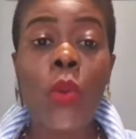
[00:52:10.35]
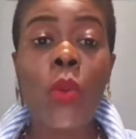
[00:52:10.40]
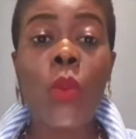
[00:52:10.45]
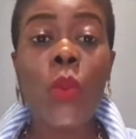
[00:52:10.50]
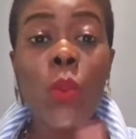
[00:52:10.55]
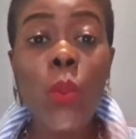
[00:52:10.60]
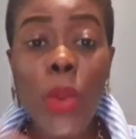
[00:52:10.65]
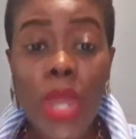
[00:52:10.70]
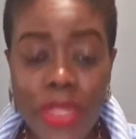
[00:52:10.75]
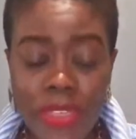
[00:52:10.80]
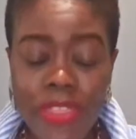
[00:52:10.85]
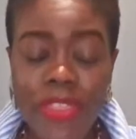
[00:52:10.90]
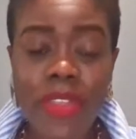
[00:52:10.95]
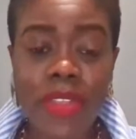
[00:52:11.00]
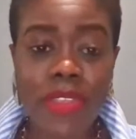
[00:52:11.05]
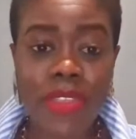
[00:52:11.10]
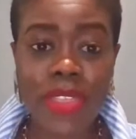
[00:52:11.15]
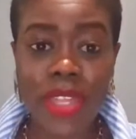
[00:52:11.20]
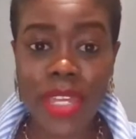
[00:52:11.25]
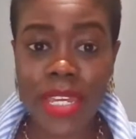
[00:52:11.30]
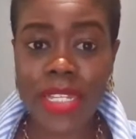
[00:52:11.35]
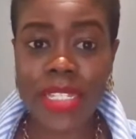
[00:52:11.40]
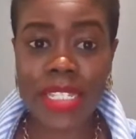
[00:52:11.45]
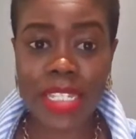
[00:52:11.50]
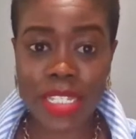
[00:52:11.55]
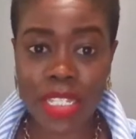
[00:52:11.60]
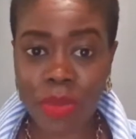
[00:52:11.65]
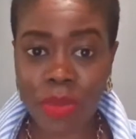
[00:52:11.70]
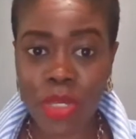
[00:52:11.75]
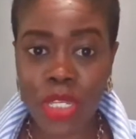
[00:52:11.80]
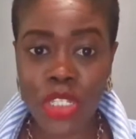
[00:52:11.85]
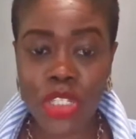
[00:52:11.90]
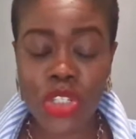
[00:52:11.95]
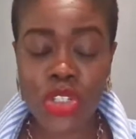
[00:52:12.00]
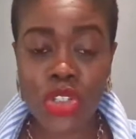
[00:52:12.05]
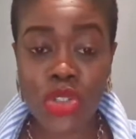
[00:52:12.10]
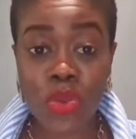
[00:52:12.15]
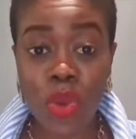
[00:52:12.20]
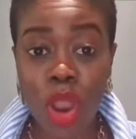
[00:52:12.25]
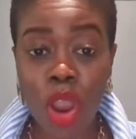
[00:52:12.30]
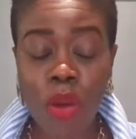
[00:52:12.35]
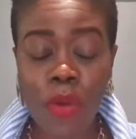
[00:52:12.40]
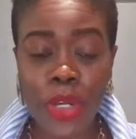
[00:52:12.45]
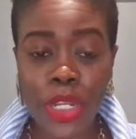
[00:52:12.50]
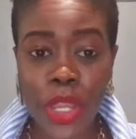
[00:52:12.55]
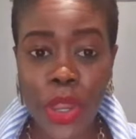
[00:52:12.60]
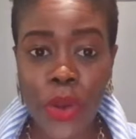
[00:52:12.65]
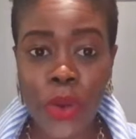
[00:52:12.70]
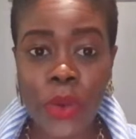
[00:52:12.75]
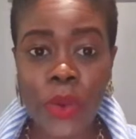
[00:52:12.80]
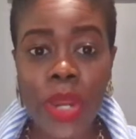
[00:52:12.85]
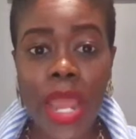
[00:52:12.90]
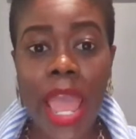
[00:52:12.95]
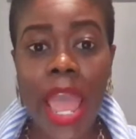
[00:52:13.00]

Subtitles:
with the existing pieces you already own